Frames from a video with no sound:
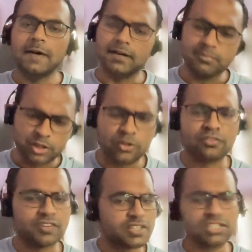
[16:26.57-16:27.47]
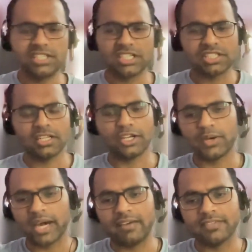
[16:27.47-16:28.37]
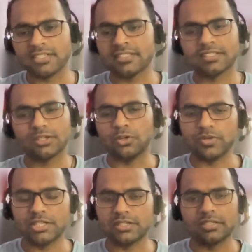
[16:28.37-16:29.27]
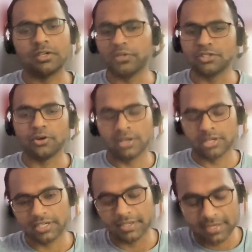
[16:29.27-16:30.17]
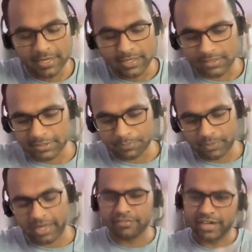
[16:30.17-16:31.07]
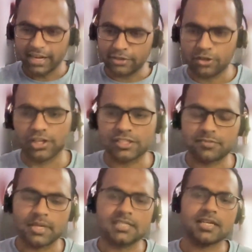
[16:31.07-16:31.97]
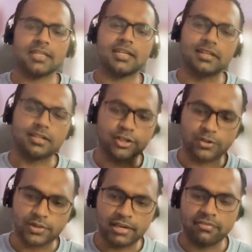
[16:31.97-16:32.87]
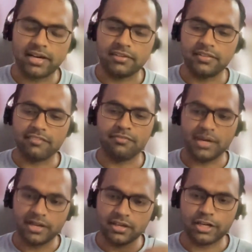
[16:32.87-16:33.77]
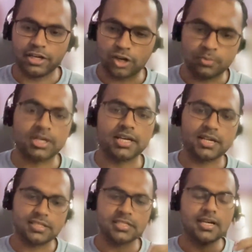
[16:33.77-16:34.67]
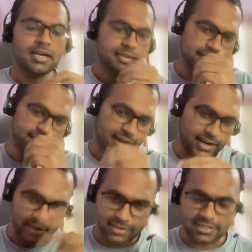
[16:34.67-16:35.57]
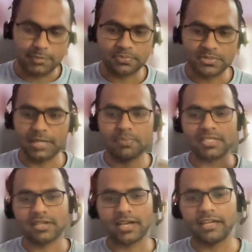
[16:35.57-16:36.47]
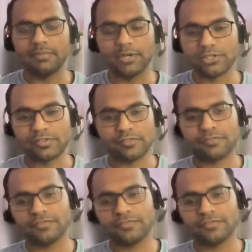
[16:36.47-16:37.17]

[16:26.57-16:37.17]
you know, the first rejection that you have is always, you know, it's going to hurt. And I've had colleagues of mine say that, you know, they've been really traumatized. They've had like a sleepless night because of